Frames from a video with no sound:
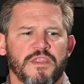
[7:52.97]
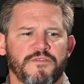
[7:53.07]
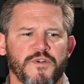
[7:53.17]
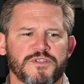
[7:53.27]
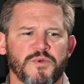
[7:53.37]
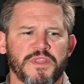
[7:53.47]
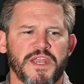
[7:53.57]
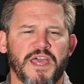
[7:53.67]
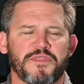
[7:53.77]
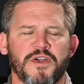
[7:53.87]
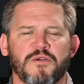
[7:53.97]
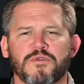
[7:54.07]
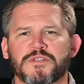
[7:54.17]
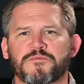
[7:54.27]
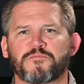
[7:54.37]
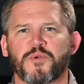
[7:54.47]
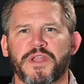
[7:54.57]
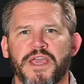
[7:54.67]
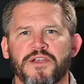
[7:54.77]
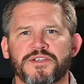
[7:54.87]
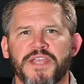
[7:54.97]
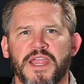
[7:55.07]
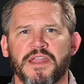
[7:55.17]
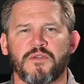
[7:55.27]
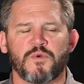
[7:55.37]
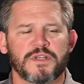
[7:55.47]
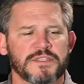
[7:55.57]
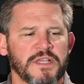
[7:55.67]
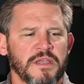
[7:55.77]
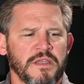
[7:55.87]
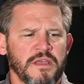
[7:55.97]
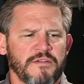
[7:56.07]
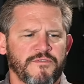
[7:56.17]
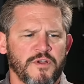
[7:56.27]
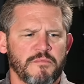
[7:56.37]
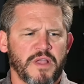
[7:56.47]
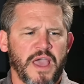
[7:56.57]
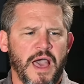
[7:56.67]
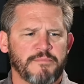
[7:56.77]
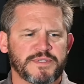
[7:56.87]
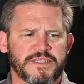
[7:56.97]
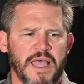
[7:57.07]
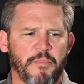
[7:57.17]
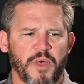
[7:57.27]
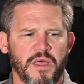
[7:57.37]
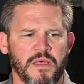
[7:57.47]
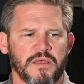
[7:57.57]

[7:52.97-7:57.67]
The first one that I thought was pretty entertaining was from Gobstoppa.